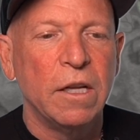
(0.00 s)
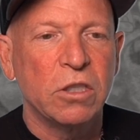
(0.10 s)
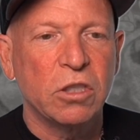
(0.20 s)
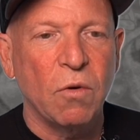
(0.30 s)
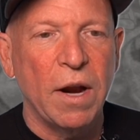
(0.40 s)

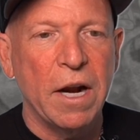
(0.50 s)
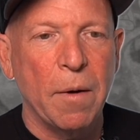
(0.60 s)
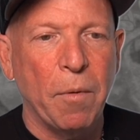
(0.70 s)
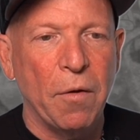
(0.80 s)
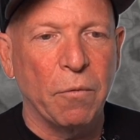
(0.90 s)
straight
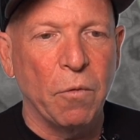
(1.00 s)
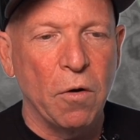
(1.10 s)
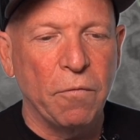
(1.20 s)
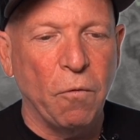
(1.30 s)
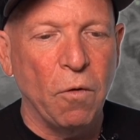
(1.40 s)
up on the
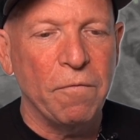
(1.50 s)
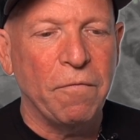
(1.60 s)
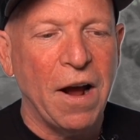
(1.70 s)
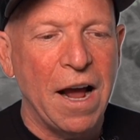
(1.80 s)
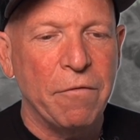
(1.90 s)
road, four and
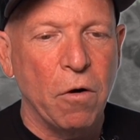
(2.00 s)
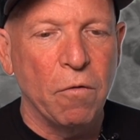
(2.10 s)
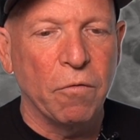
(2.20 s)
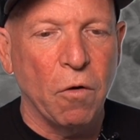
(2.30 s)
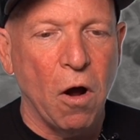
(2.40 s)
five
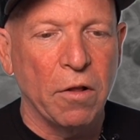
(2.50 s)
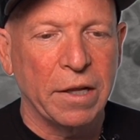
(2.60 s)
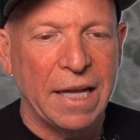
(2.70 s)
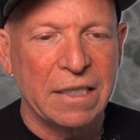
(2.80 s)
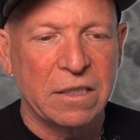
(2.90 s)
overall
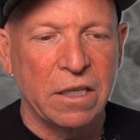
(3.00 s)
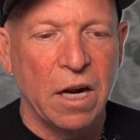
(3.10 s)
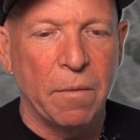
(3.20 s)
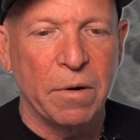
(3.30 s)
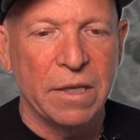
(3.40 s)
against the
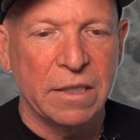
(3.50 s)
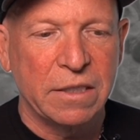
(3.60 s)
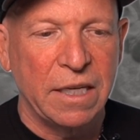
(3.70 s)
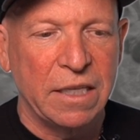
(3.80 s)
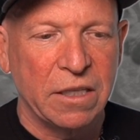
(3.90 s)
number this
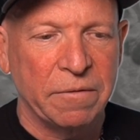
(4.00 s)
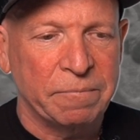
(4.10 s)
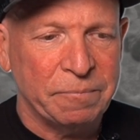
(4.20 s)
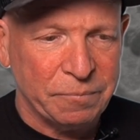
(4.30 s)
season.